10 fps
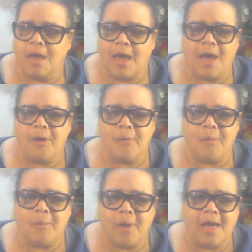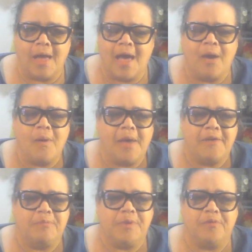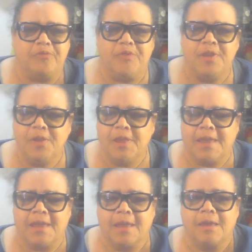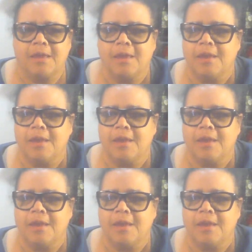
how how I've been feeling